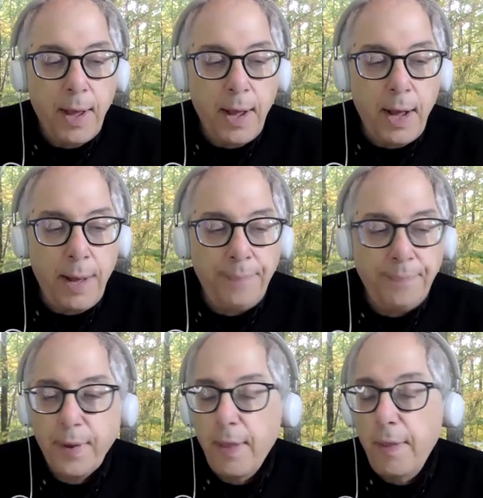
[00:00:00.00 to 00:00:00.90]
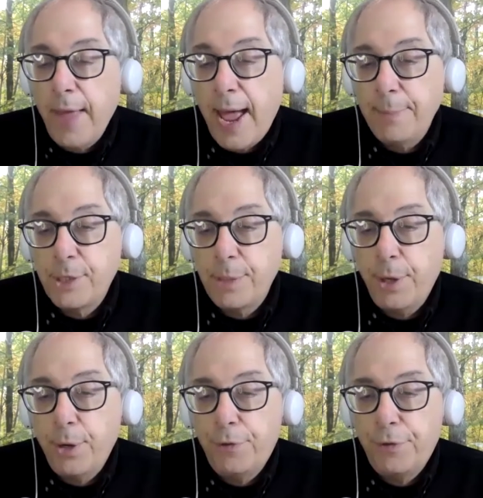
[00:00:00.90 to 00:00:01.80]
Um, that happens to be
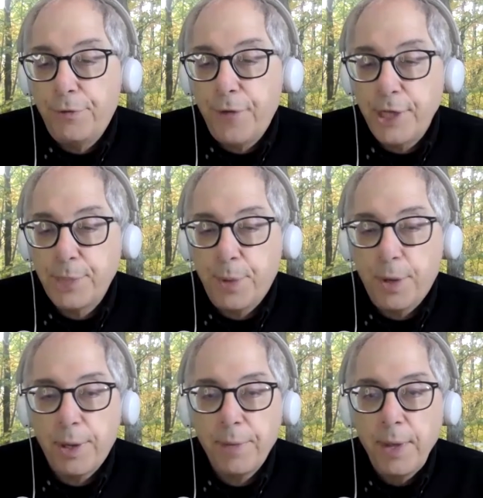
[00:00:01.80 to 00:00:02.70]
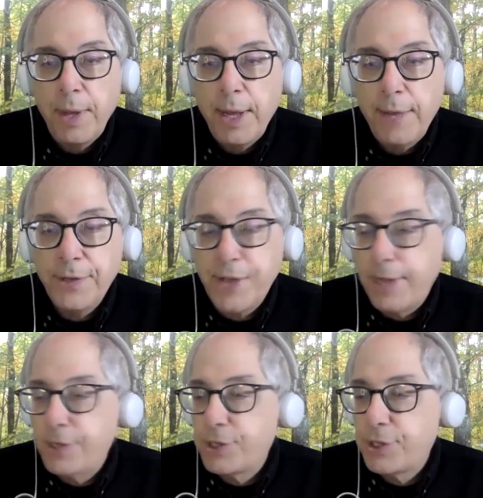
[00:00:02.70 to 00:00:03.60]
good for Facebook in the
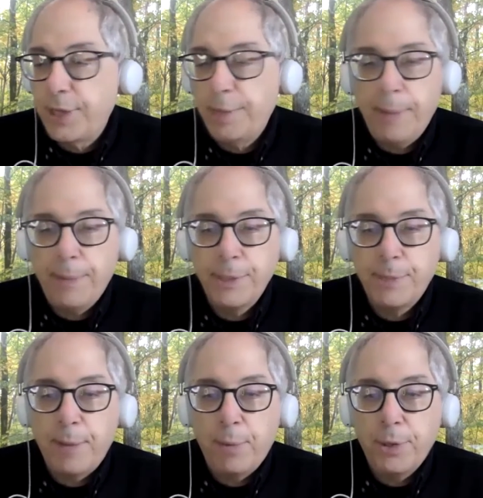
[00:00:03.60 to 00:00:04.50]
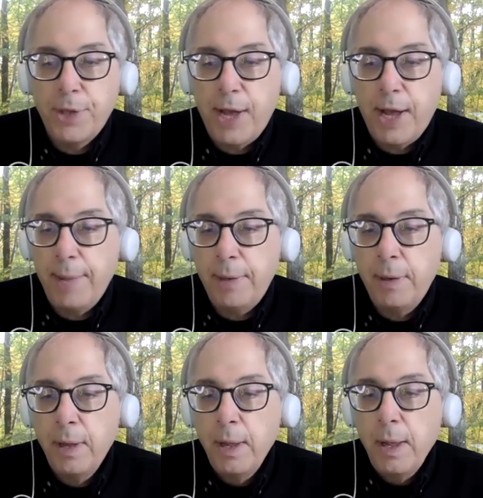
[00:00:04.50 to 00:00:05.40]
sense that people spend more time and
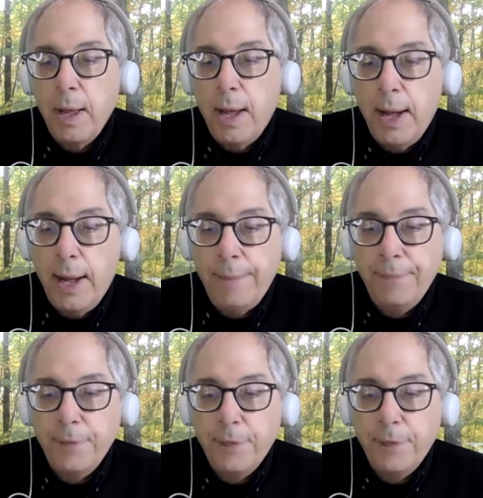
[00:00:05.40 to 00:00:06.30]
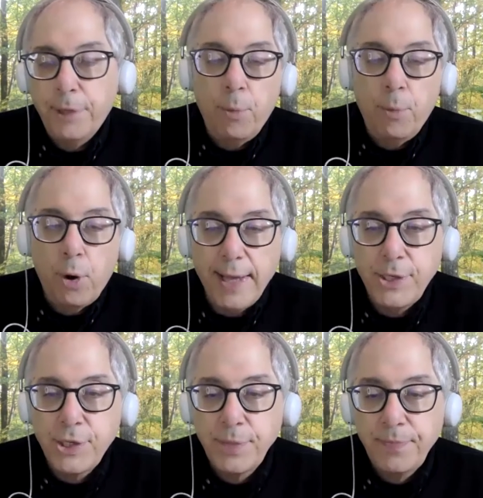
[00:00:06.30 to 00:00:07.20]
um, look up more
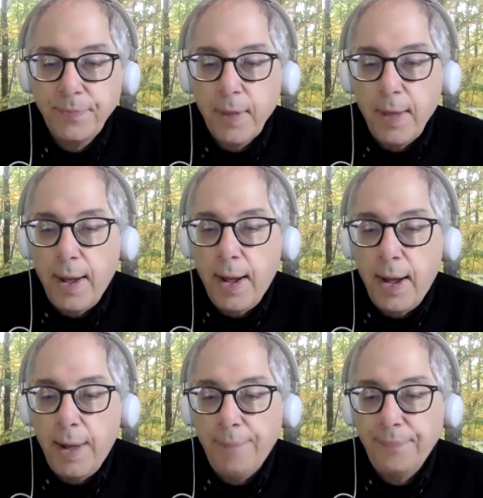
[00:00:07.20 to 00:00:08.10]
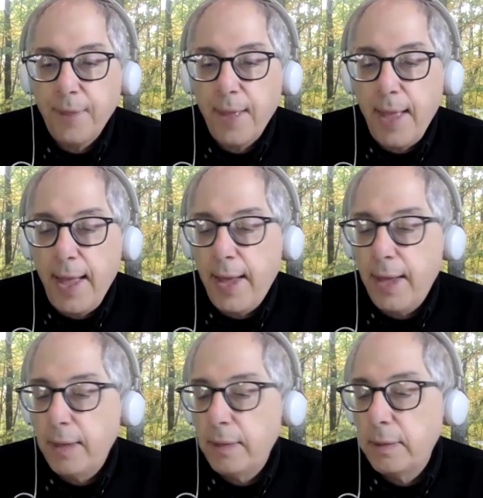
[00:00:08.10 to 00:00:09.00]
ads. Um,
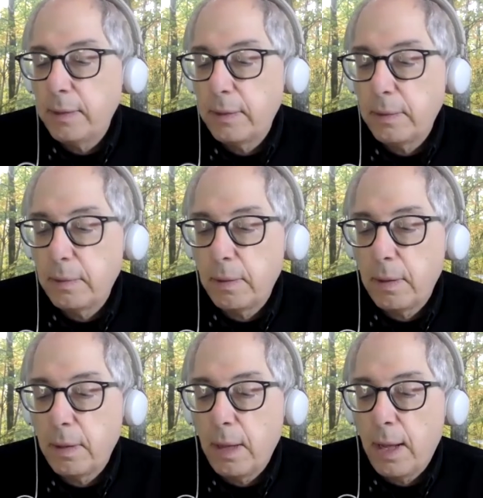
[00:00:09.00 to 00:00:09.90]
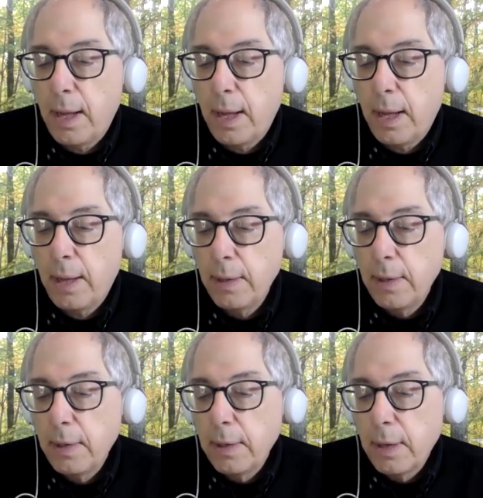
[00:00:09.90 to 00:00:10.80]
and, uh,
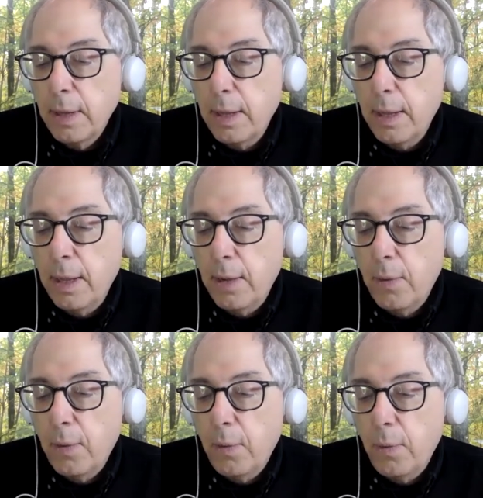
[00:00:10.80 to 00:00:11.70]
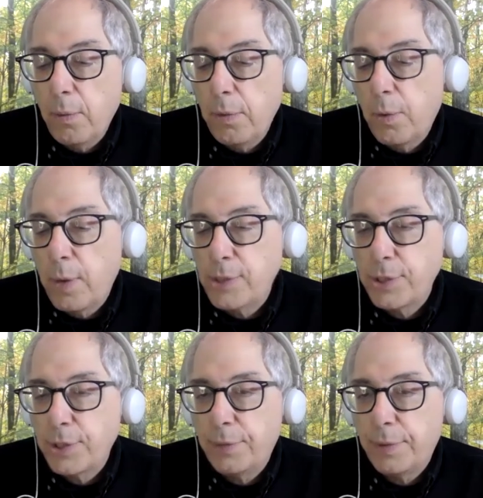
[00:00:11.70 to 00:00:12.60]
you know, the
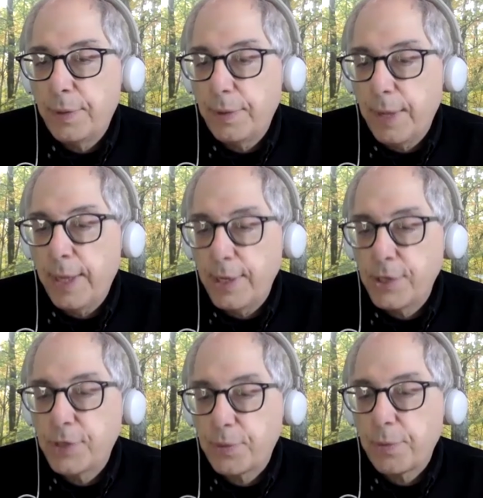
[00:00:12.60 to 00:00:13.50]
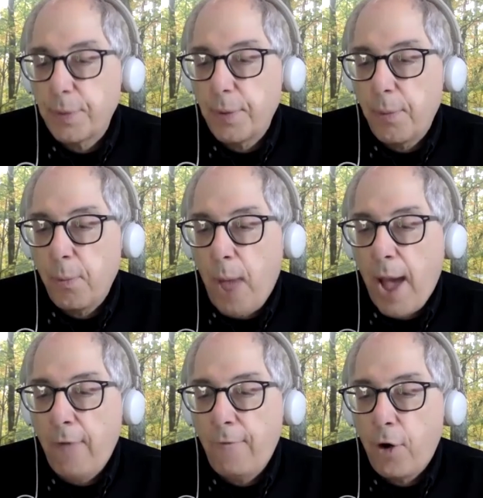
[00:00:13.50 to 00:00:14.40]
question is
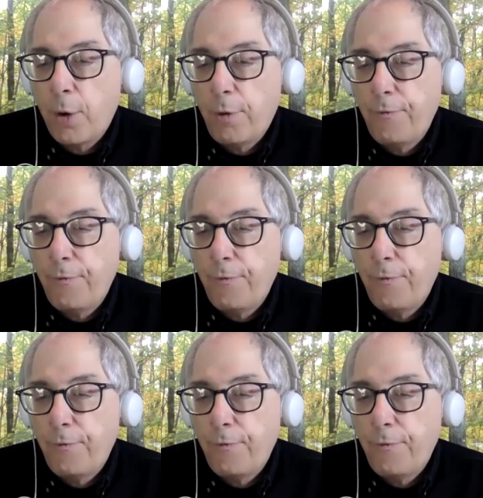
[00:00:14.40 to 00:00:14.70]
how far will